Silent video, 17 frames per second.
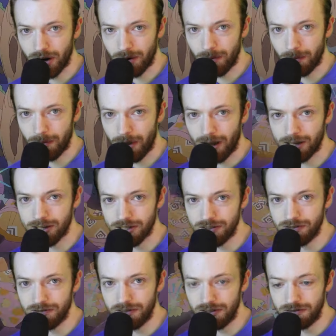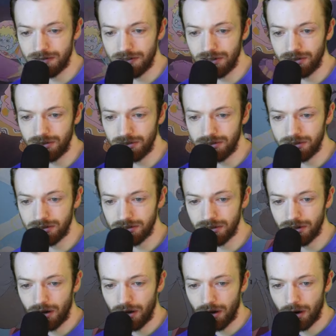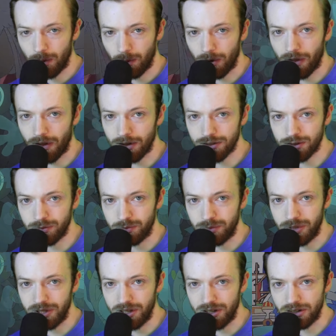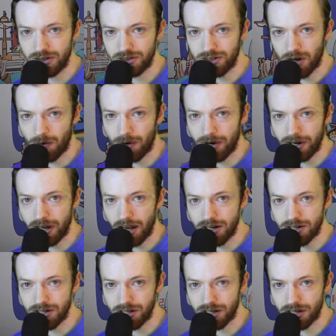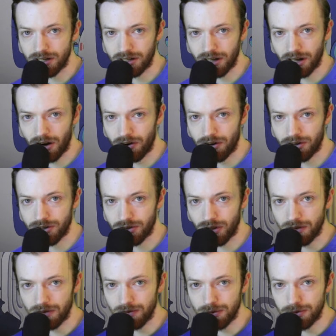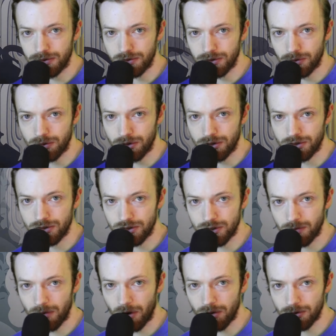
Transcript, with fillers: massive it feels, while also being so engaging at character levels or on the smaller